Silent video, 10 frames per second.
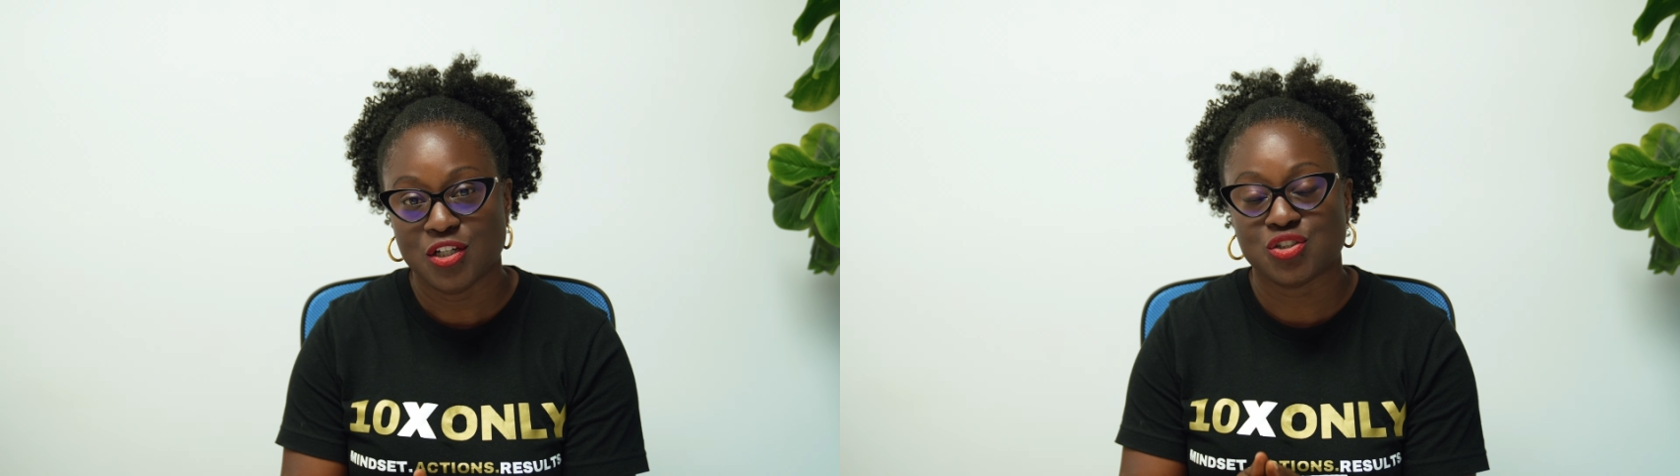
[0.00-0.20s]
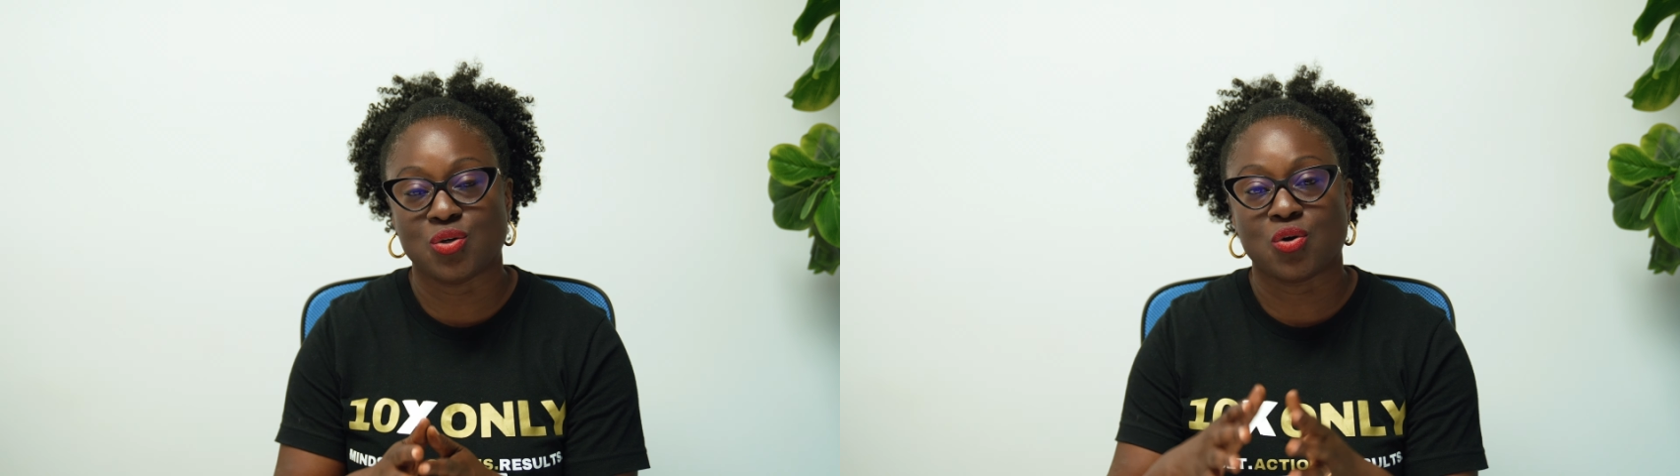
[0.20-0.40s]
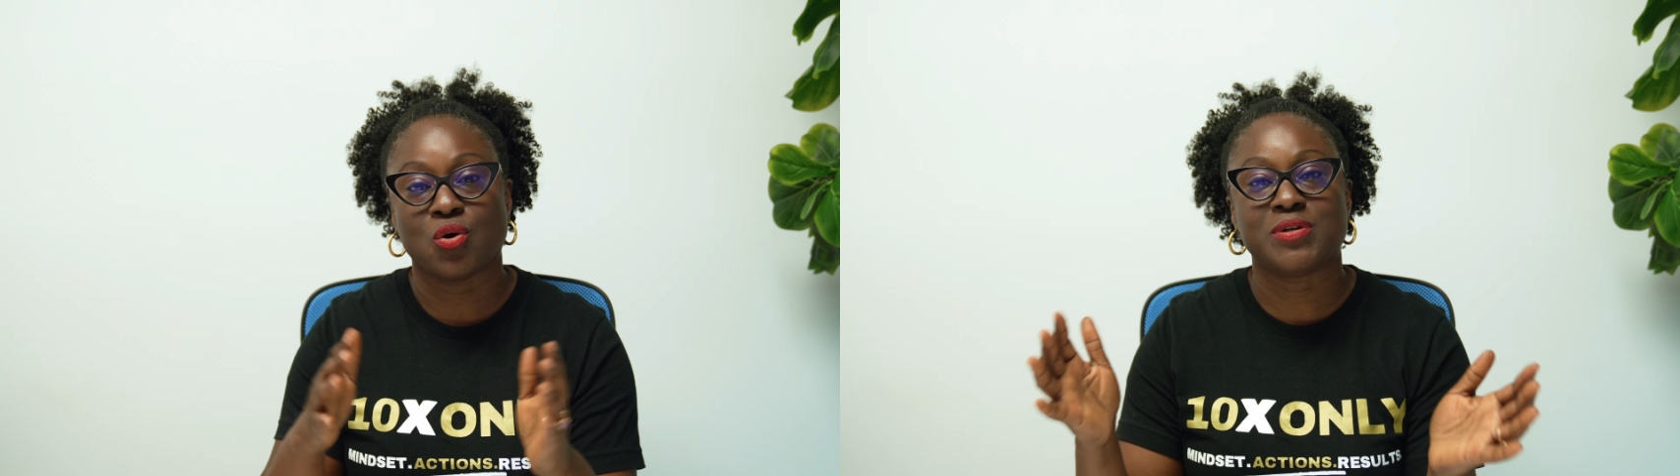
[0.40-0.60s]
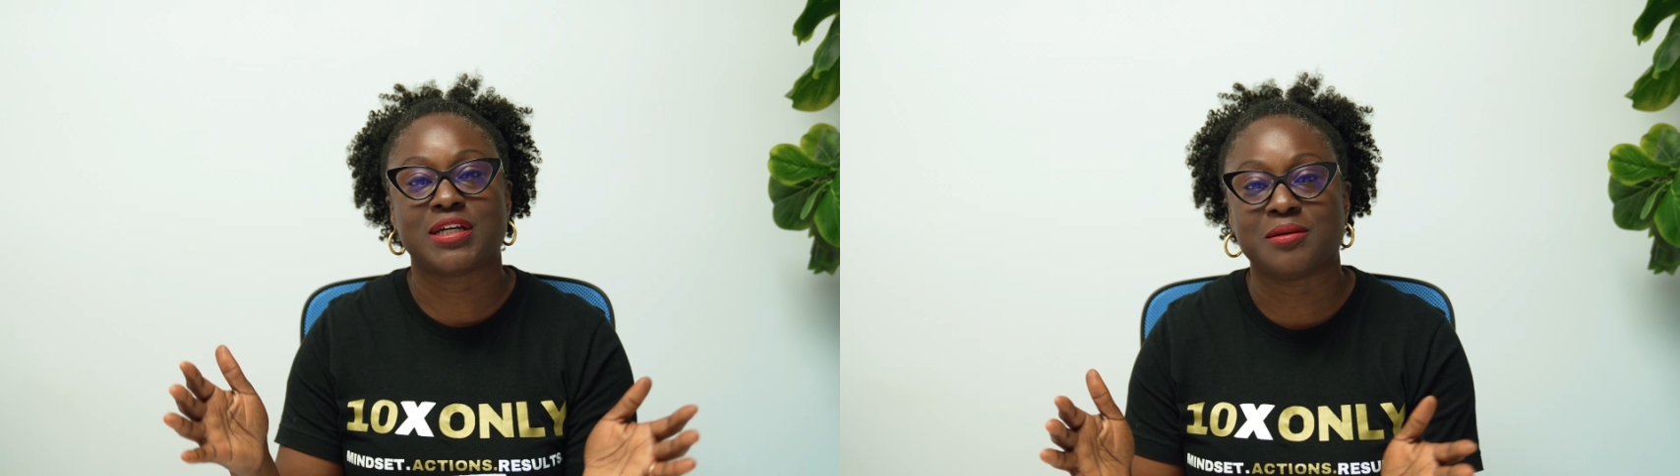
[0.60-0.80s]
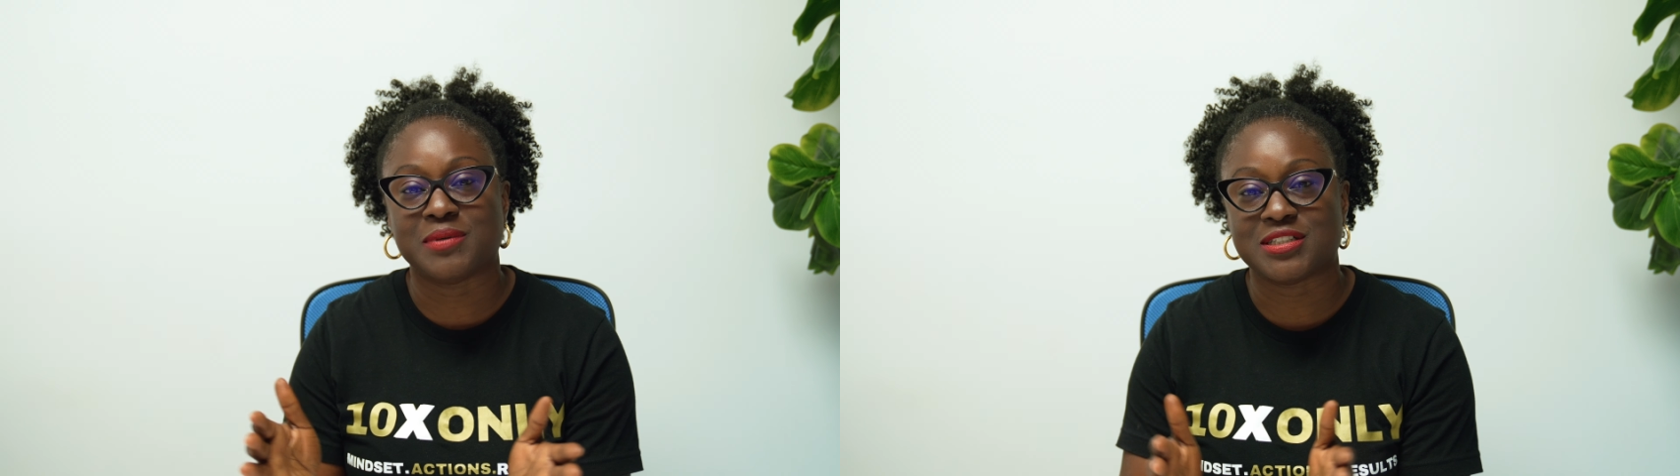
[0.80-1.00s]
So go
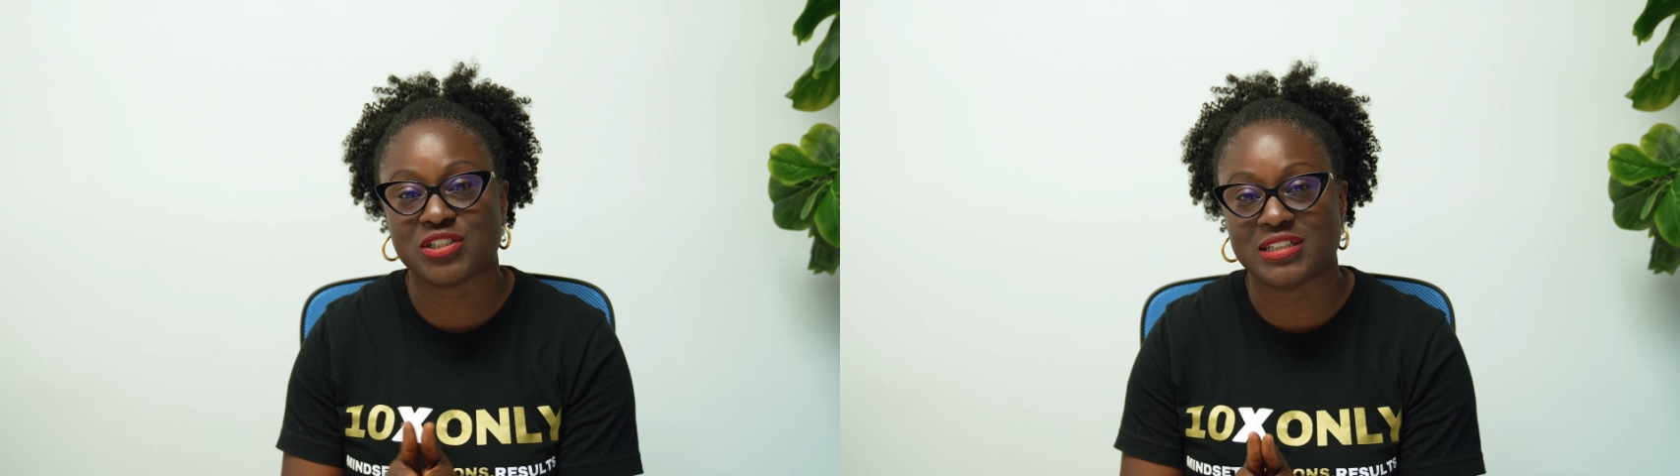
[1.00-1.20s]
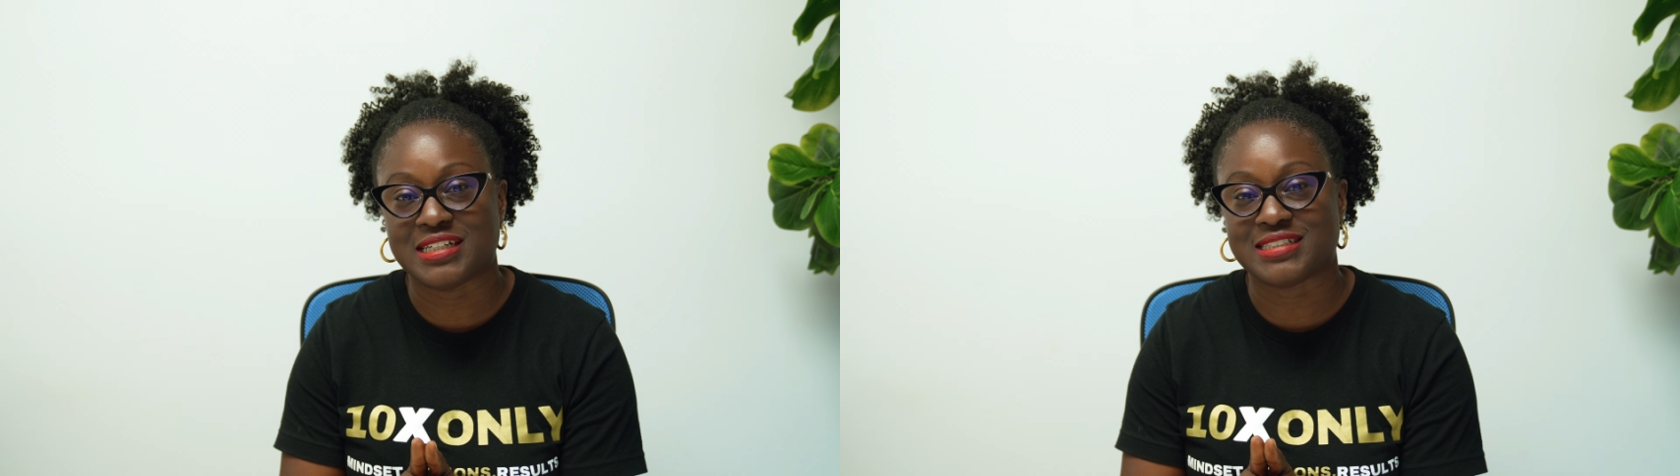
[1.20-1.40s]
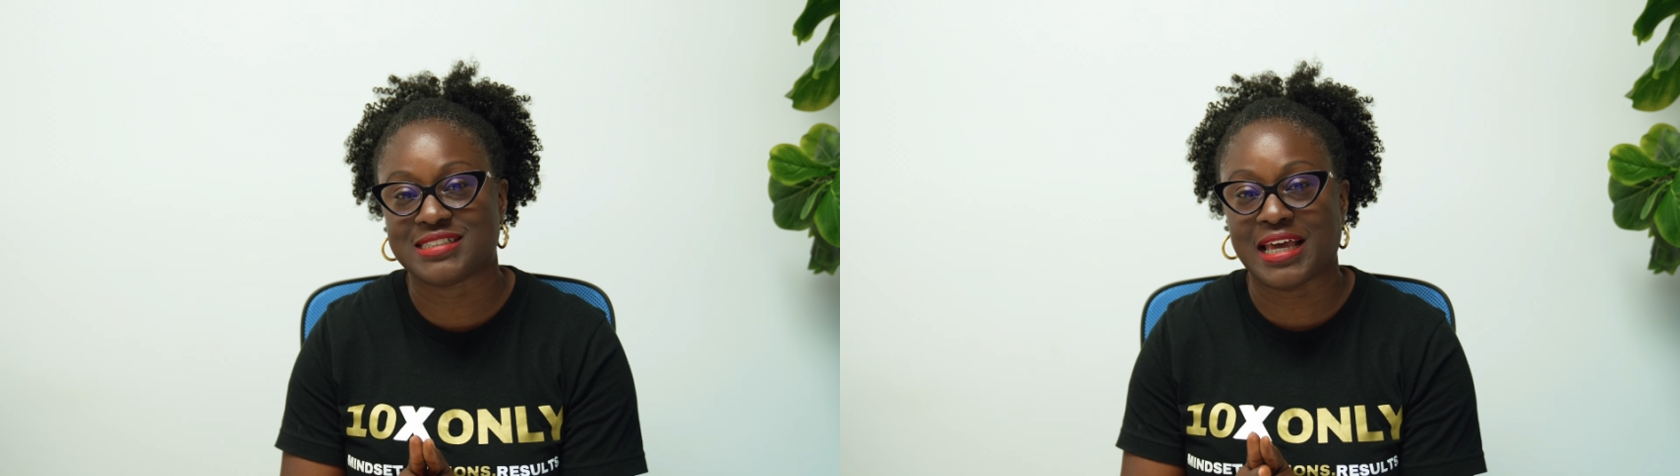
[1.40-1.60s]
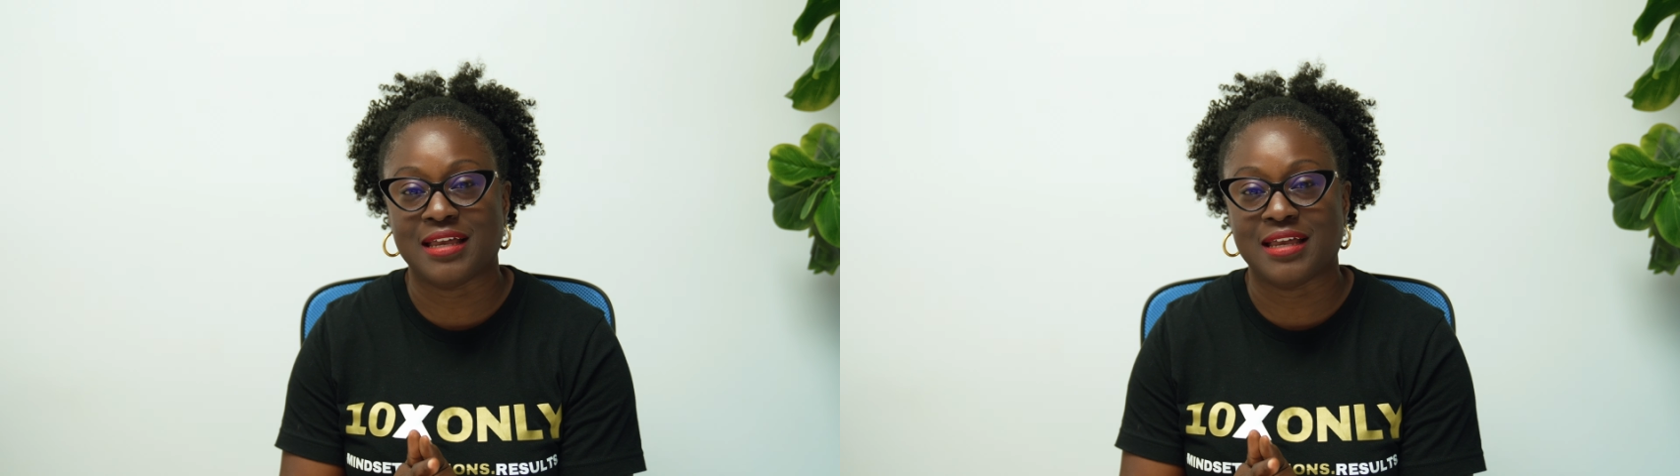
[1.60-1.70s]
recommit to this,